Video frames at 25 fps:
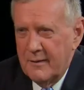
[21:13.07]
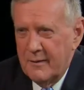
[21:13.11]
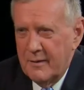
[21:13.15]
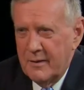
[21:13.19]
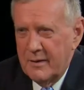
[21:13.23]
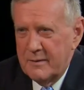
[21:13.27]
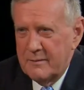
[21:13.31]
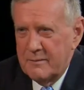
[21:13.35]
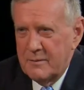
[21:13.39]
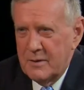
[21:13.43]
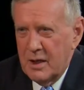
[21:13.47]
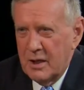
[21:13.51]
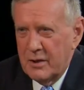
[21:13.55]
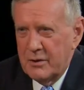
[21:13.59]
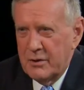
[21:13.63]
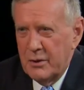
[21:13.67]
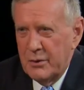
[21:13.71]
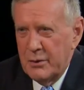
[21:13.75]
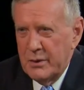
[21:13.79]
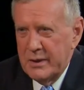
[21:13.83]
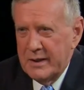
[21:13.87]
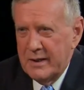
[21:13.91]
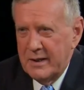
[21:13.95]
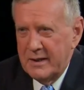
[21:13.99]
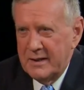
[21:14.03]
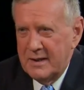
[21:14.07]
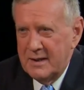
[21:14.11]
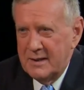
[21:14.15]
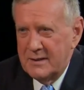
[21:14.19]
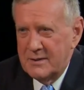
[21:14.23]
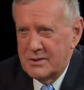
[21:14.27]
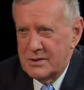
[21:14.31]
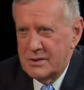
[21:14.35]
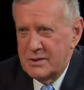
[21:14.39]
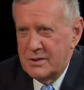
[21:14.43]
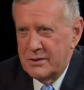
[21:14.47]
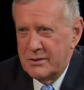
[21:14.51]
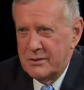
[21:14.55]
uh, going
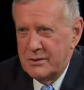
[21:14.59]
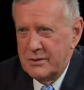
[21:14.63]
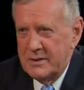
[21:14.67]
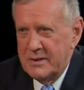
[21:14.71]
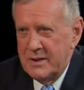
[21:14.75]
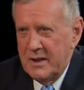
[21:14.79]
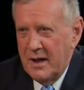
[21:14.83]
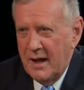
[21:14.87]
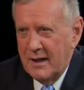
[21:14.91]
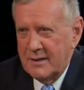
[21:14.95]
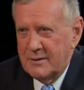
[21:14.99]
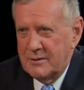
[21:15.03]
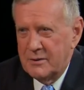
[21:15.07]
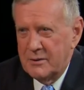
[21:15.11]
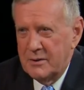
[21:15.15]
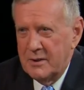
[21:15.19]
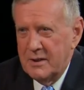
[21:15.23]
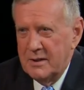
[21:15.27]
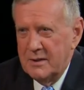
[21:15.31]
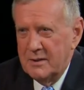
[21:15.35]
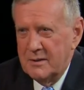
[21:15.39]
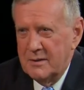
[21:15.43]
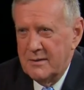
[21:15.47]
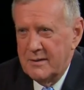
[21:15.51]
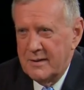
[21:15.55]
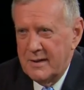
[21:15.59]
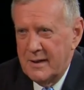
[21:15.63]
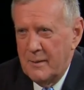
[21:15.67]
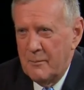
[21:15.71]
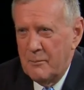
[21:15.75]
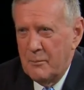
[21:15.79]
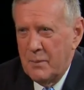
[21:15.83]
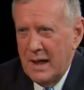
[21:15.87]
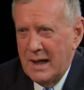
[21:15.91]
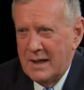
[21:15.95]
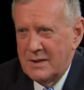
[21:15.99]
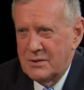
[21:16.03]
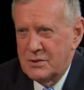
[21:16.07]
against the good doctor here, the
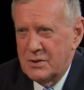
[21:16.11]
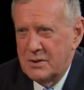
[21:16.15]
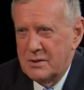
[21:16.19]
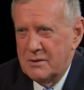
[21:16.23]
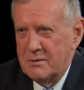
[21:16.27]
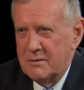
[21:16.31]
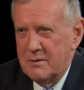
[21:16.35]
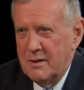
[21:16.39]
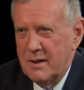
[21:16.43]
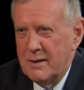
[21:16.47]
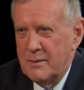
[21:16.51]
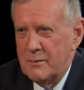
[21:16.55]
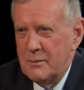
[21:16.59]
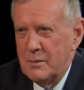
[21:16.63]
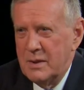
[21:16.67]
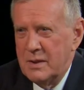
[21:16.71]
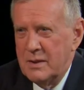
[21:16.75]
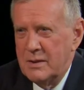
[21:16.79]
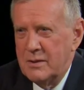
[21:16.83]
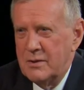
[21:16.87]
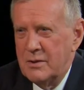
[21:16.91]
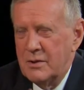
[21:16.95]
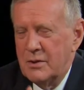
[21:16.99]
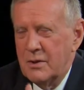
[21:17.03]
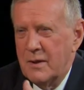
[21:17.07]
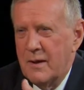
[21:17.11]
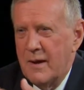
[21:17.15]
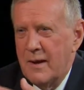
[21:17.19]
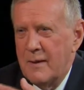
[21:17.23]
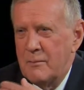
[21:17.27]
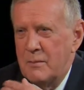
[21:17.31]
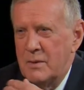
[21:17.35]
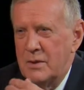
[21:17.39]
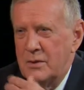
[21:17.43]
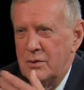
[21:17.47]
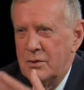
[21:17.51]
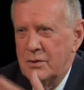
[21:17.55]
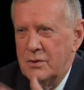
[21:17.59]
ambassador. No, I no, I
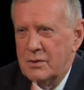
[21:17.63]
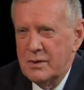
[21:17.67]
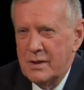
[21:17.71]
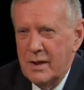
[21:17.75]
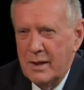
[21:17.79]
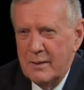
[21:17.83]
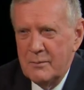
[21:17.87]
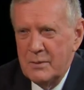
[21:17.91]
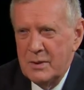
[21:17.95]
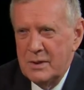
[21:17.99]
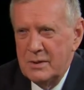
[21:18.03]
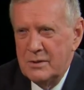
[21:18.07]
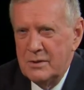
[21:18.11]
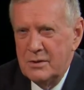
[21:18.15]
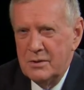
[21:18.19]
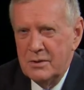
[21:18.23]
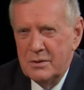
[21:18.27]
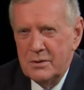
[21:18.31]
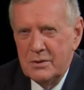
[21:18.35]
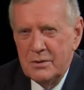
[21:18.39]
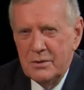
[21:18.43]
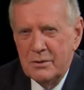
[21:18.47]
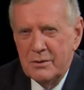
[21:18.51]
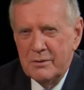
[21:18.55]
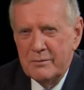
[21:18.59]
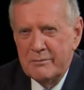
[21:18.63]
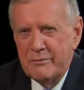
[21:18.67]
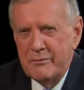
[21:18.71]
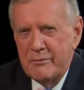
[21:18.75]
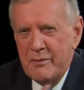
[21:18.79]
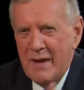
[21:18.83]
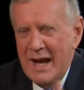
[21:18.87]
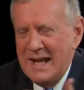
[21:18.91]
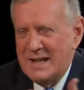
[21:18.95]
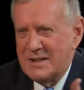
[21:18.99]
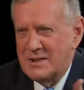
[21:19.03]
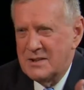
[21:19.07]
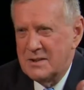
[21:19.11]
mean, you, I mean, you, are
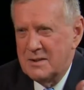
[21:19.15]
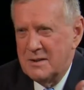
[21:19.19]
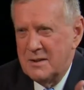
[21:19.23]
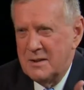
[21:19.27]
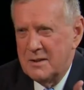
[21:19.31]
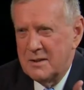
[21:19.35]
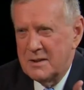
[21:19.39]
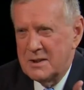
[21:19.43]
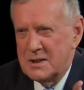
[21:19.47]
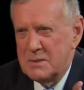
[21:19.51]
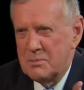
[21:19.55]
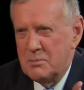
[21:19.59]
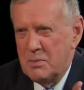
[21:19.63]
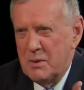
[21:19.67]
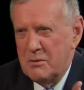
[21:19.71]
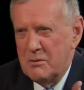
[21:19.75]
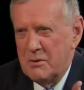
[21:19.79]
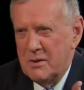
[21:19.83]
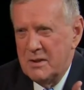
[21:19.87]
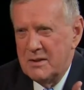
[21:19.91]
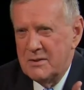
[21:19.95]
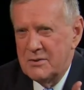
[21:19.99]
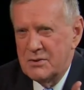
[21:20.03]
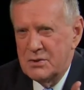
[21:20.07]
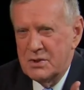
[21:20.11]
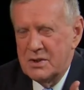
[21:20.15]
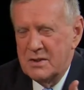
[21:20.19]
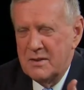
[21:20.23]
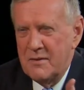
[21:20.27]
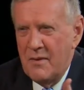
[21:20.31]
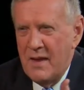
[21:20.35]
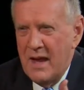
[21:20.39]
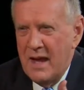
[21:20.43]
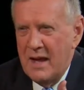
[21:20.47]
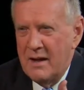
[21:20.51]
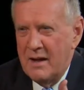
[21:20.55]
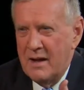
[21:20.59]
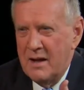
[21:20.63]
vastly experienced in
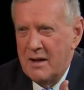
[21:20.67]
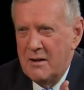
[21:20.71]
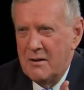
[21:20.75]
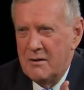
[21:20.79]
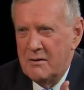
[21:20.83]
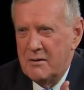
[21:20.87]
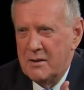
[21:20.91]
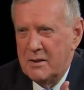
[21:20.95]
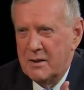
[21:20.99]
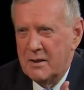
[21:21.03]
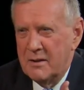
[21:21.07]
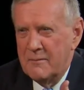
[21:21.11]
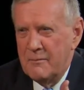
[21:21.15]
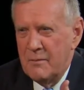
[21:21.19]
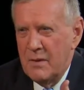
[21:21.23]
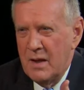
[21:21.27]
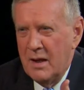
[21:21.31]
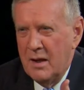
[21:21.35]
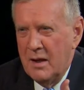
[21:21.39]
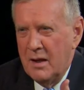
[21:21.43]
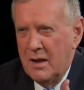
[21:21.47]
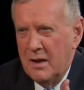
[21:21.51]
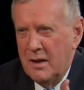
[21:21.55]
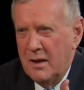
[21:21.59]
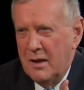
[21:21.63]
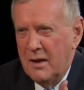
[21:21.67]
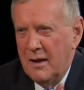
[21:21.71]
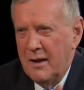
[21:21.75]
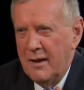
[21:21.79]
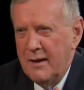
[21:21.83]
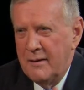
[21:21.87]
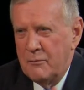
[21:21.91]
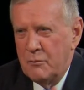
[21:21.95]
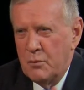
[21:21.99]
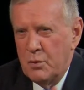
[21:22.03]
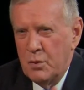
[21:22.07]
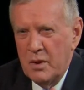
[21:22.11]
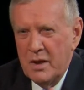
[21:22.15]
that area,
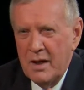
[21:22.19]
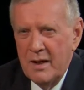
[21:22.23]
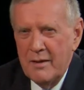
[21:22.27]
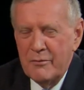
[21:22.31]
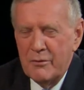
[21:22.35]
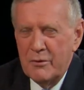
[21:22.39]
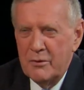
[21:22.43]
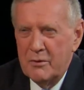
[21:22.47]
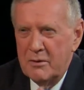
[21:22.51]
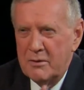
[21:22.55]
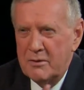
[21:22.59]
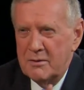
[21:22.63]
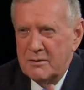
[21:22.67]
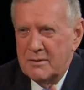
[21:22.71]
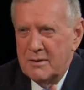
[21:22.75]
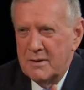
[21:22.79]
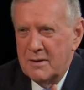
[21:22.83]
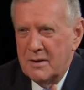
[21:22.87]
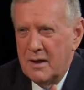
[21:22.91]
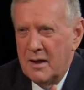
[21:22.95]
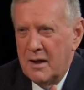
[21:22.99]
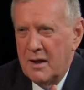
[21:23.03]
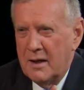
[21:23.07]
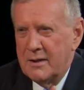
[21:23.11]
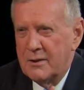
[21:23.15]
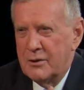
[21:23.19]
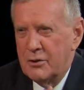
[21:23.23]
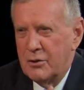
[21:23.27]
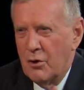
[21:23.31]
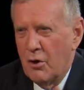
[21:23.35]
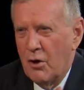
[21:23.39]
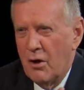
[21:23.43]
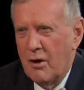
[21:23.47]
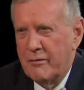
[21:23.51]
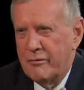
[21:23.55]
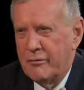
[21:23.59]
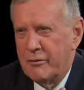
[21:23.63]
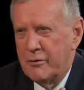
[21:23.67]
and whatever I could
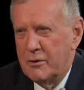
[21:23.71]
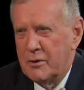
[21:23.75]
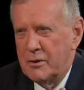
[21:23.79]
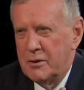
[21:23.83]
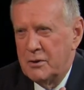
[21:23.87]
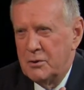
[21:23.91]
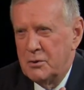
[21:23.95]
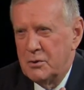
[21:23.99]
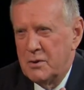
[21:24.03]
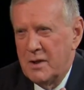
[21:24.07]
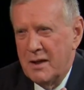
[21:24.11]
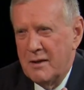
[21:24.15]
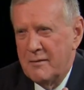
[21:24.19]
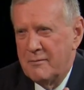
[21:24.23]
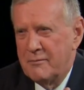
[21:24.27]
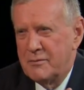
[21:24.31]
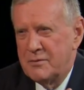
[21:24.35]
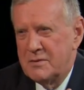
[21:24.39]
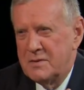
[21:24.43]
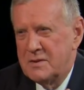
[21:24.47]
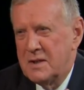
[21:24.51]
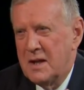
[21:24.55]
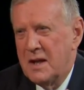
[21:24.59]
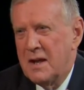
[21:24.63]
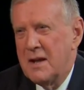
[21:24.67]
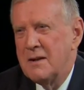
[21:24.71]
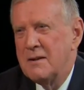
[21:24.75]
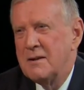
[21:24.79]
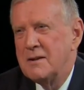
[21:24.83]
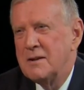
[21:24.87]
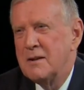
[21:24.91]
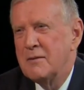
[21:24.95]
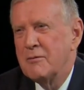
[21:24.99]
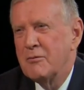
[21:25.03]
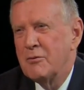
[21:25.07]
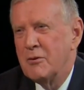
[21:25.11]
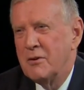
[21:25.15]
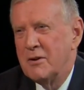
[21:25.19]
offer, you'd have ten
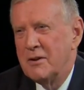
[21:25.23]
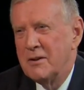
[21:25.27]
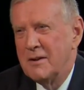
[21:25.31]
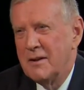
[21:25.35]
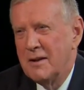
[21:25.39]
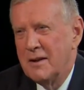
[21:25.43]
different.